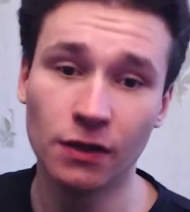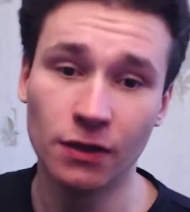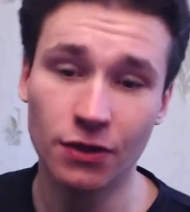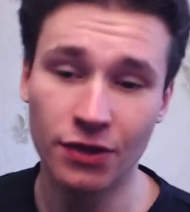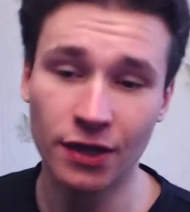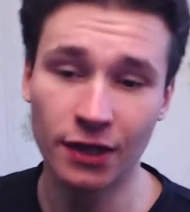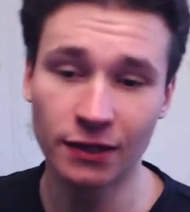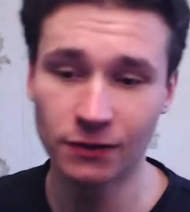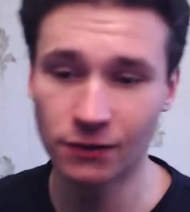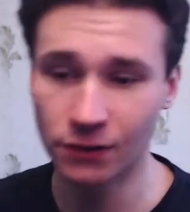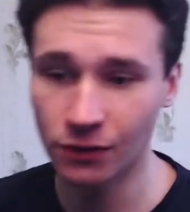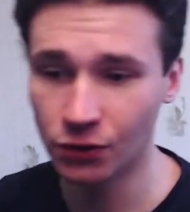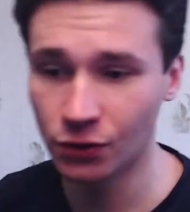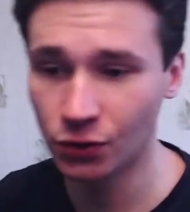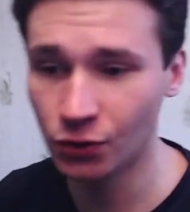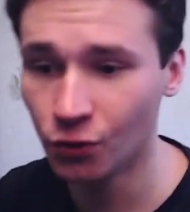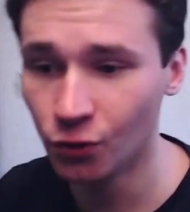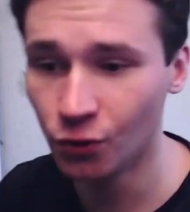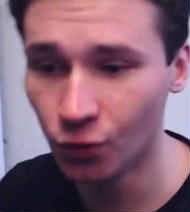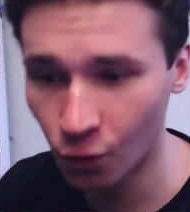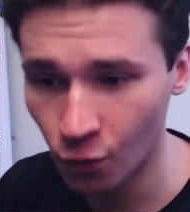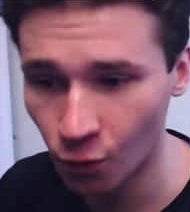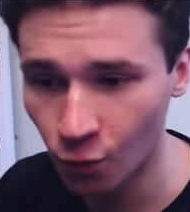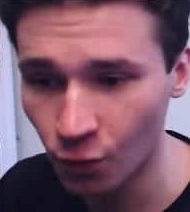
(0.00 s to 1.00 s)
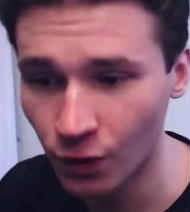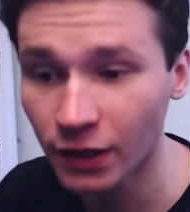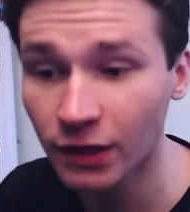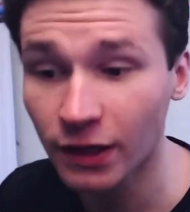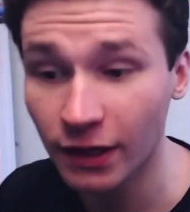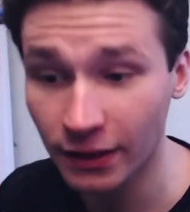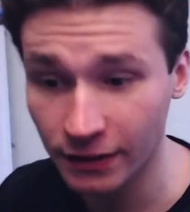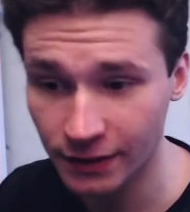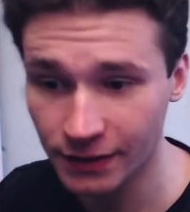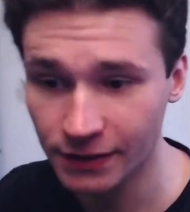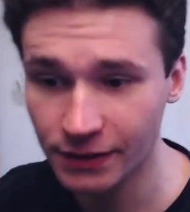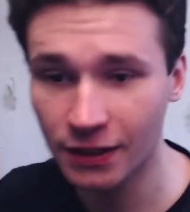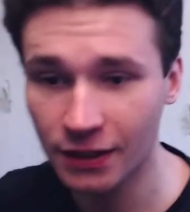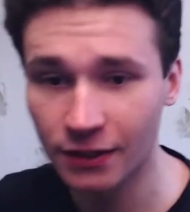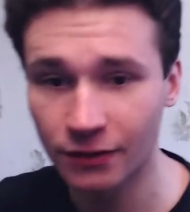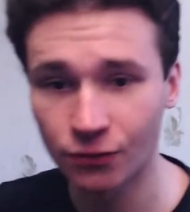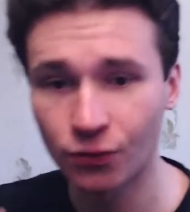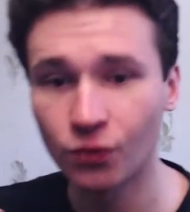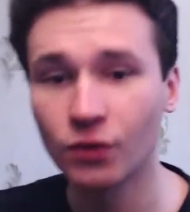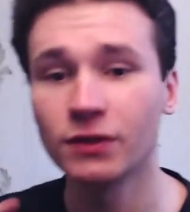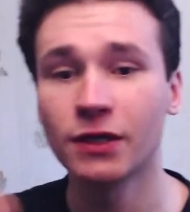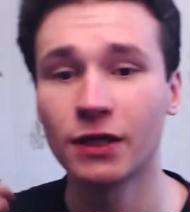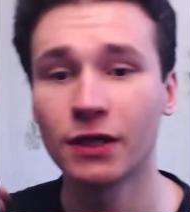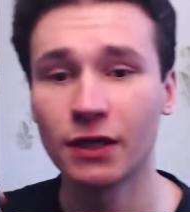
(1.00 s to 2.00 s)
that you will understand
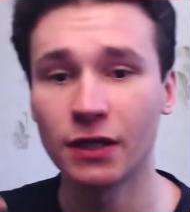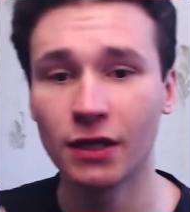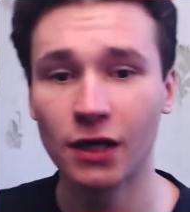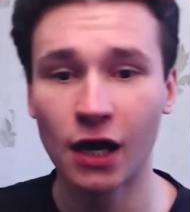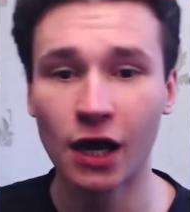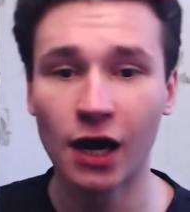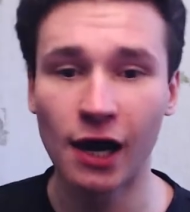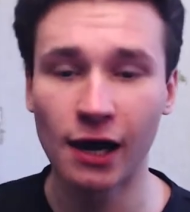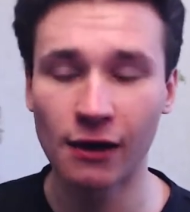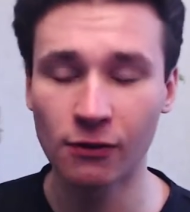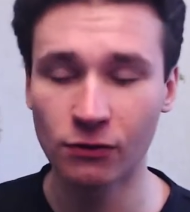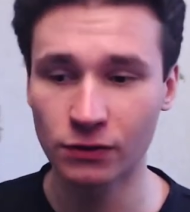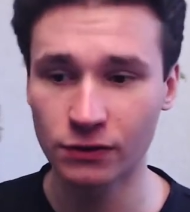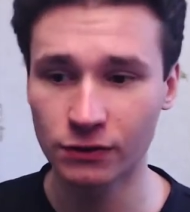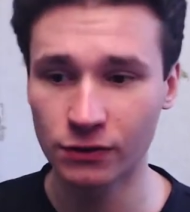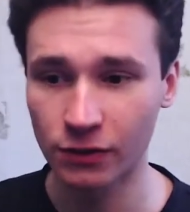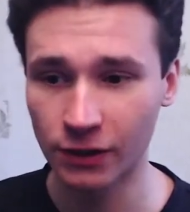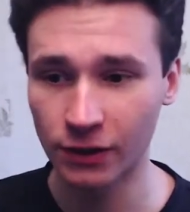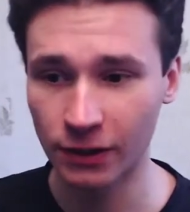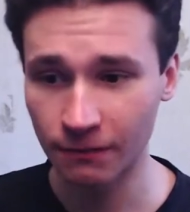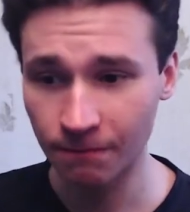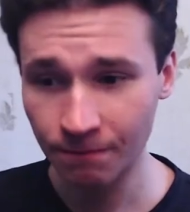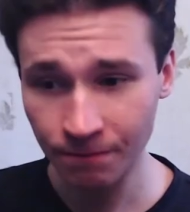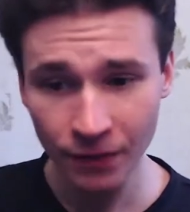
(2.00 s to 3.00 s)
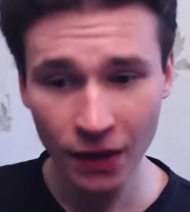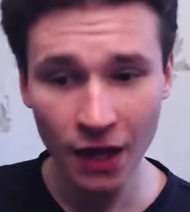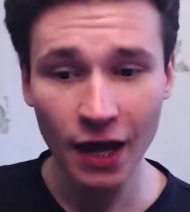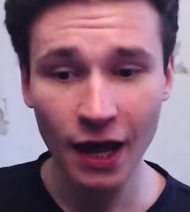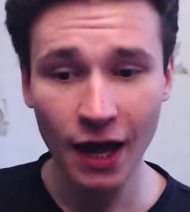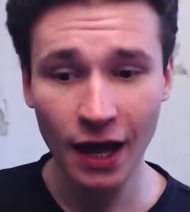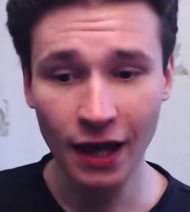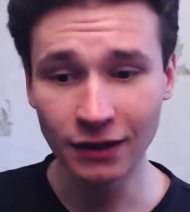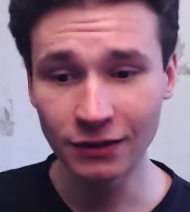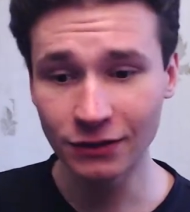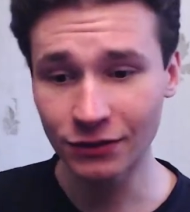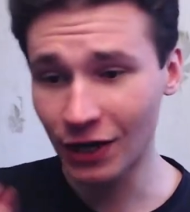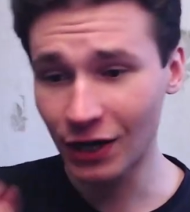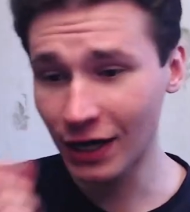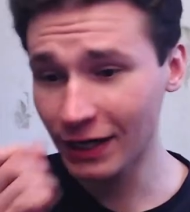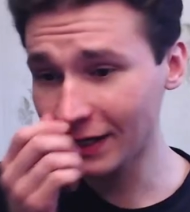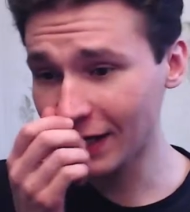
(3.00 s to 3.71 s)
what I, I was talking. And right